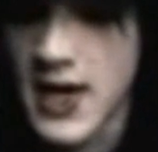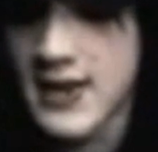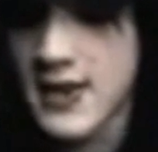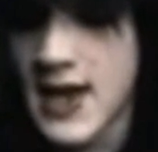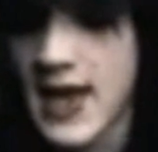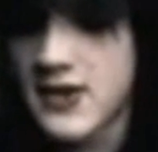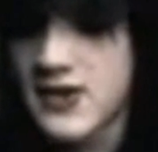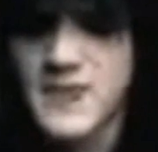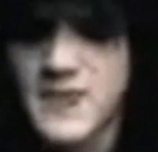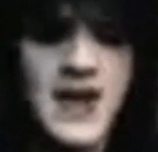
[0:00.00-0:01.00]
I
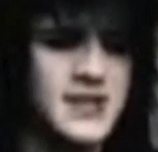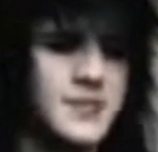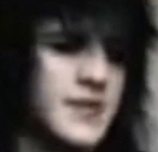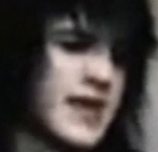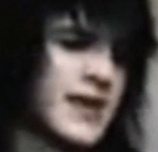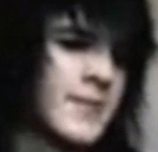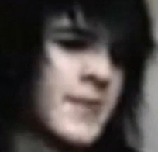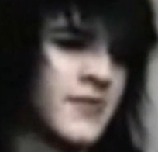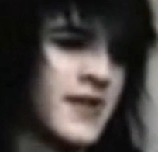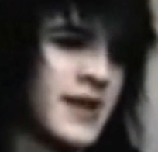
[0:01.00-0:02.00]
couldn't imagine being in a
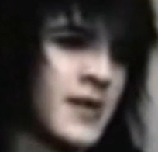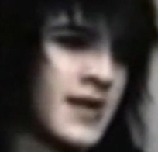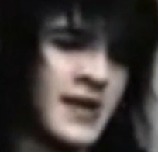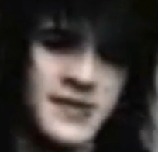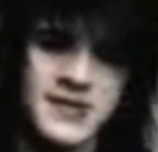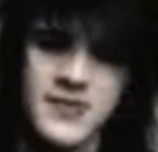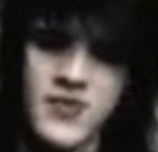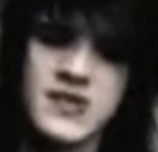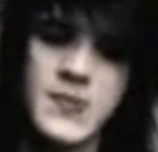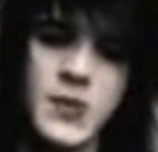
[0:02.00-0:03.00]
band with anybody else
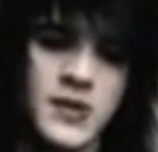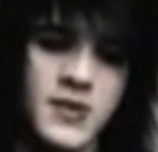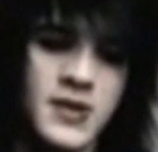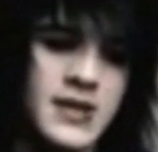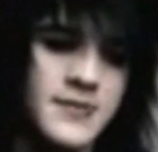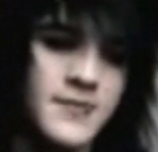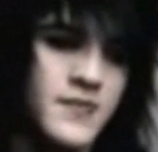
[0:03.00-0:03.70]
at this point. Really,